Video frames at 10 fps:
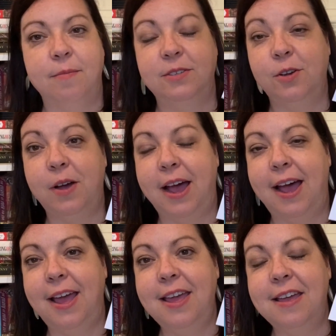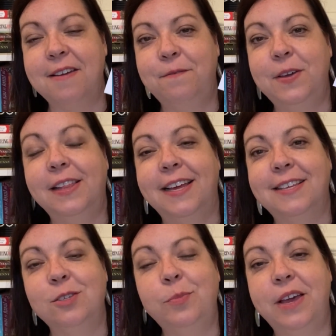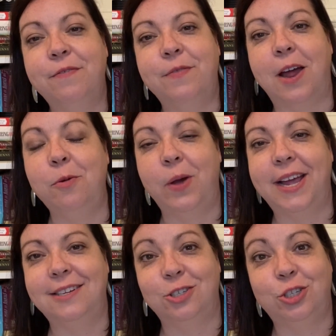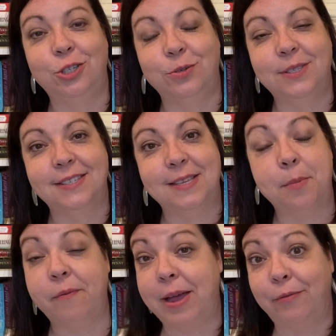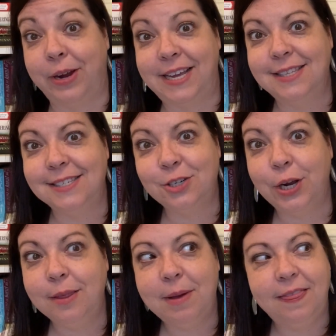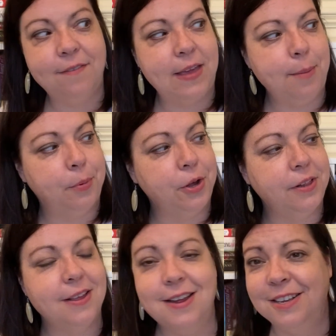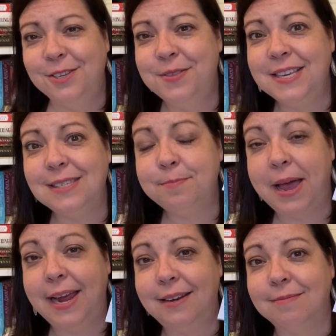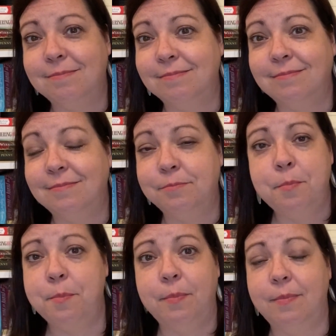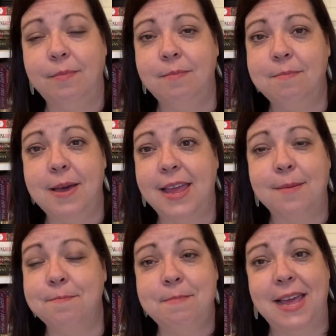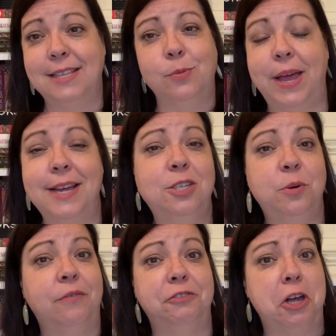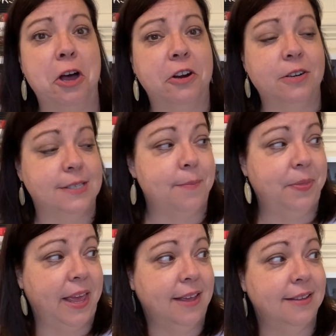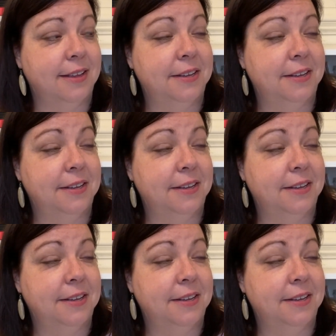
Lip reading: So I feel like this will be a fun way to choose some of my reads during the month of April. So this might make its way into a vlog or something.